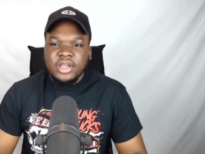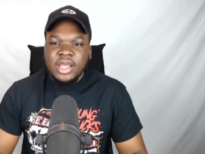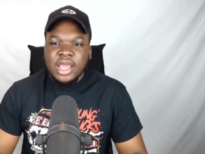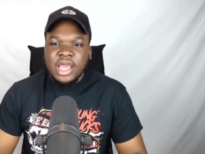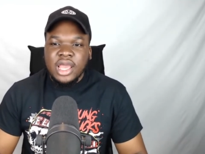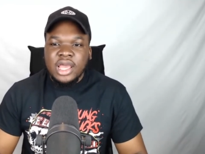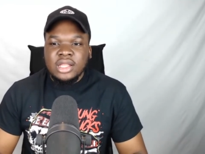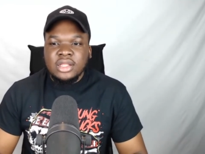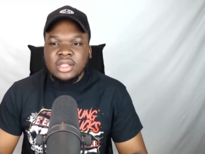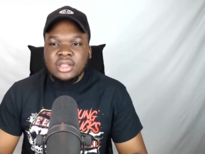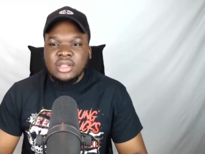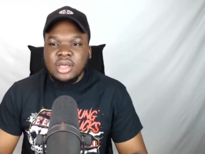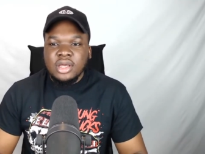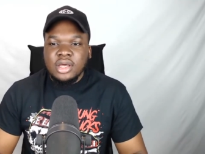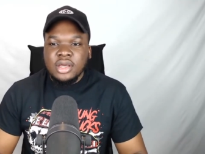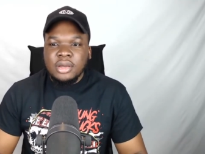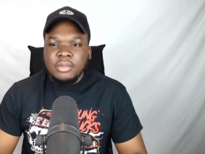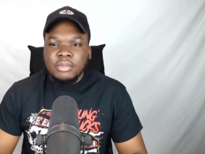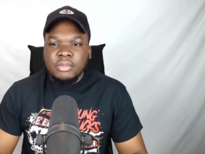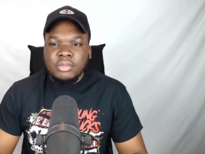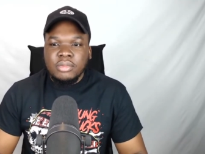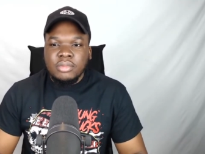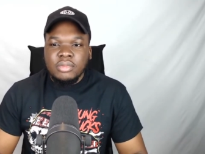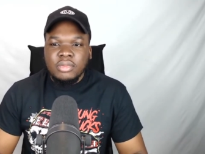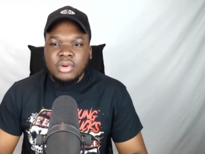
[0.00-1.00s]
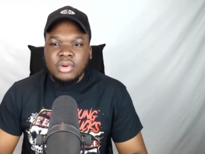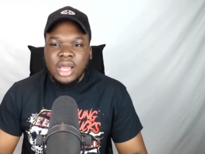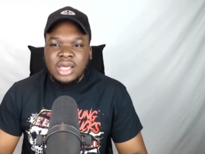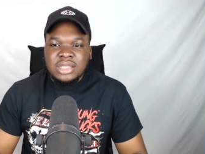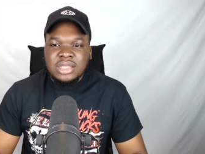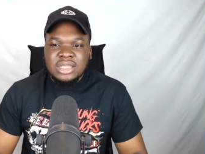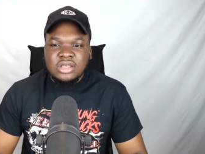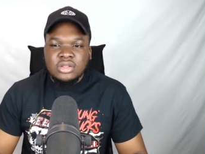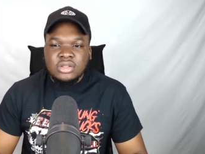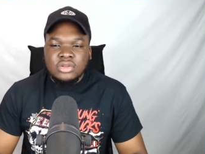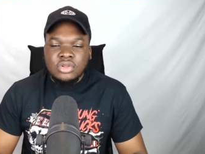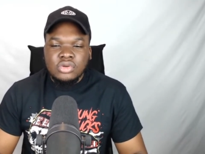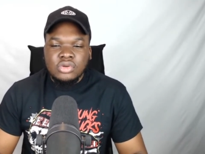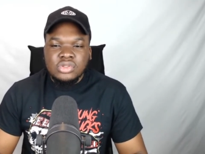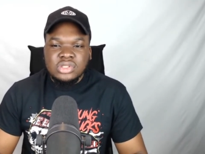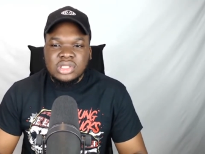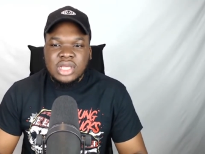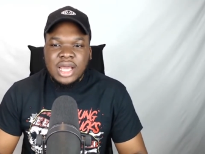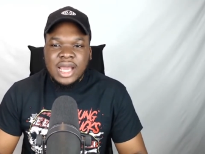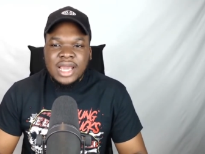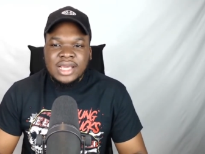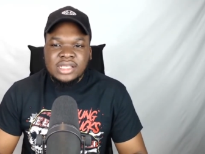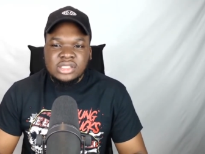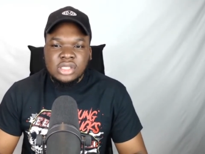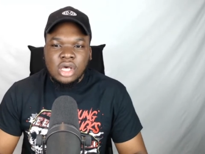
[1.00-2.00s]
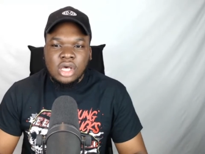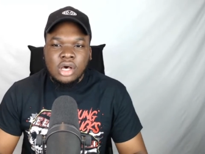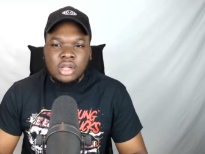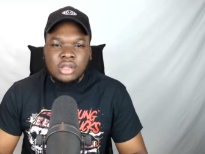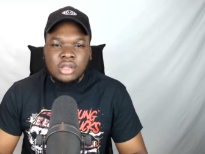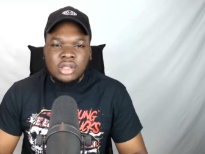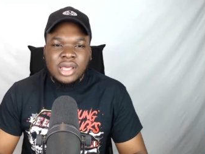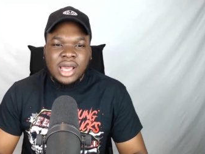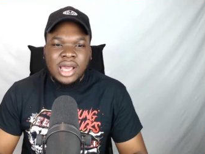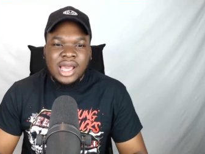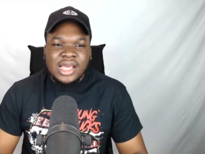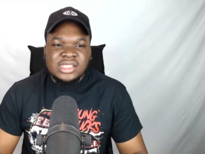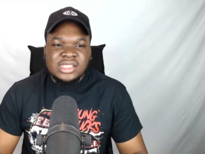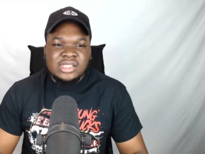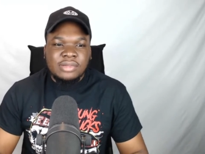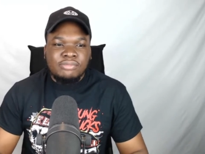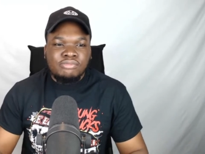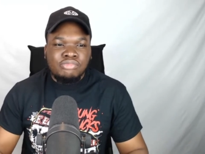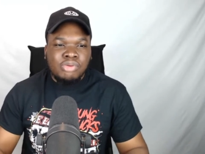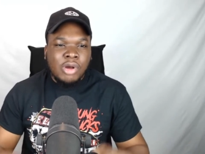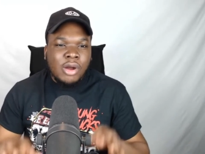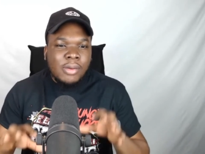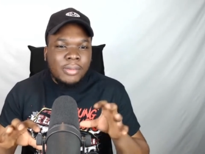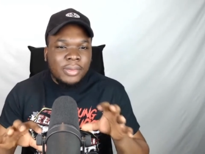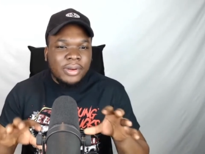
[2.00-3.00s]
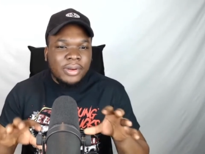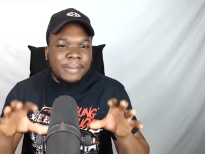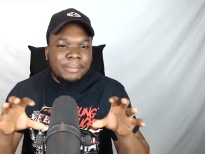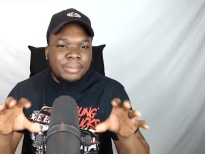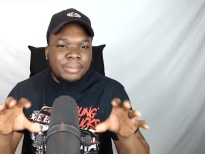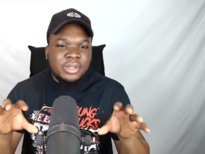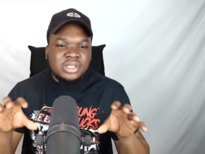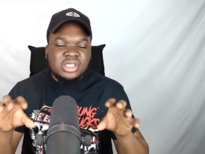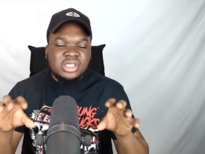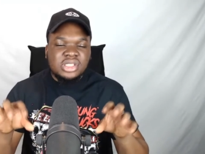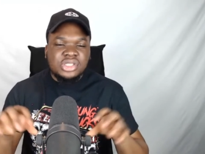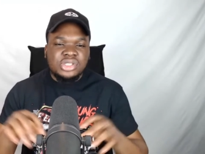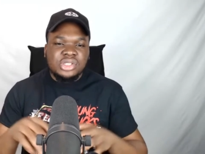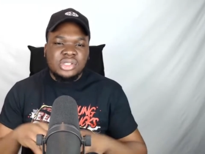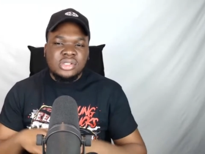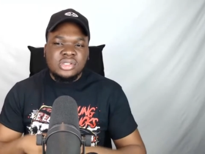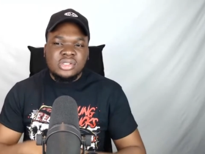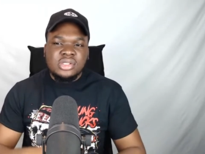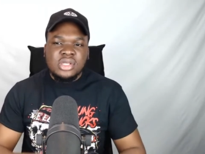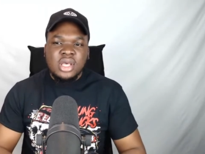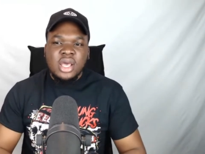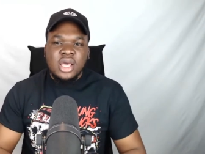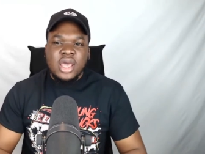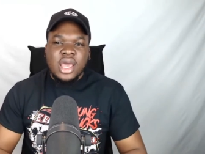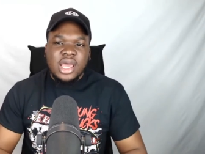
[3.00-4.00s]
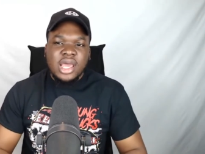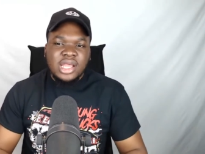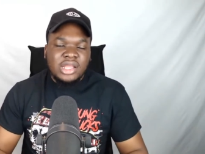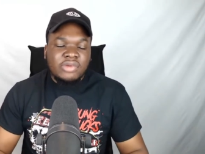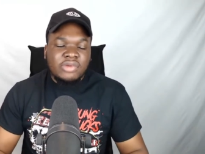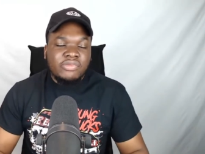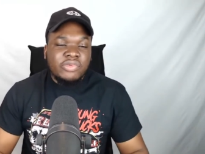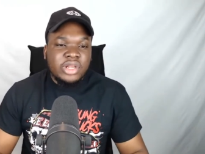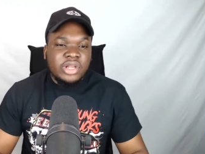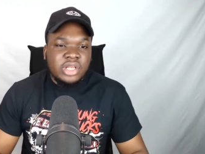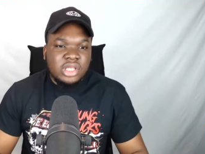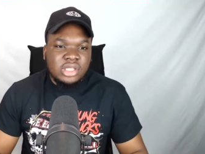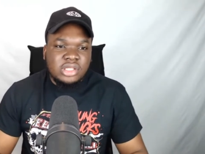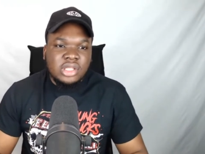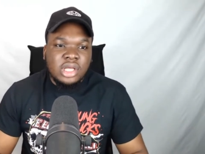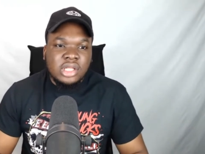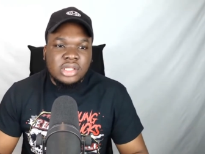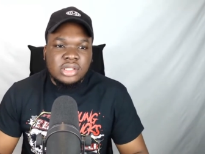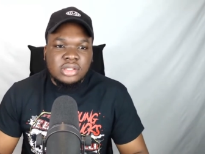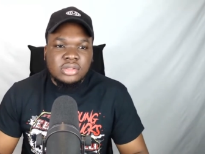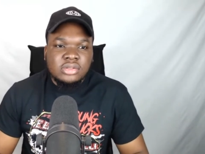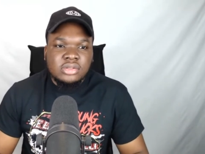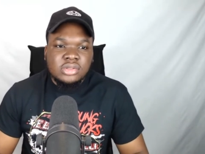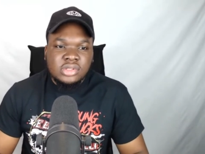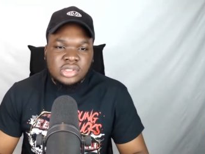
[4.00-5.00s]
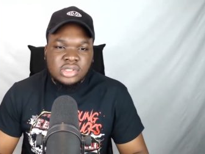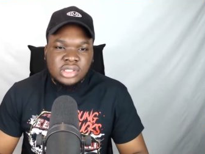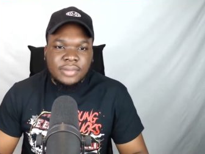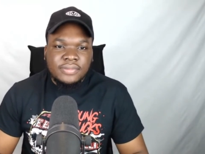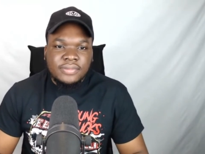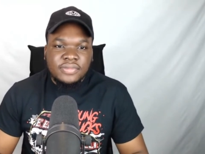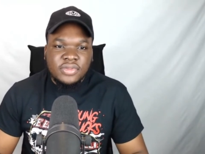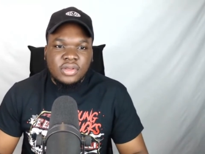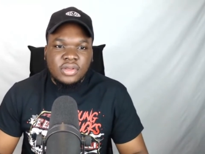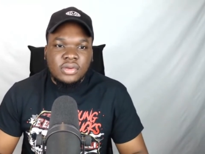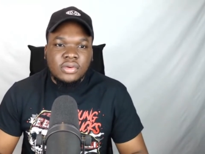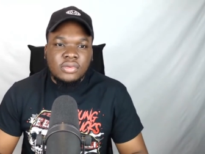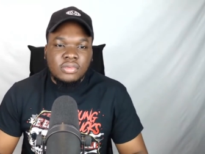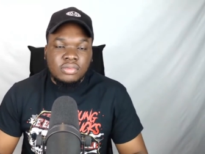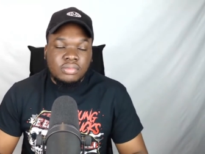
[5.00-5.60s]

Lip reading: And I think those guys aren't guys in prominent positions, and they really done something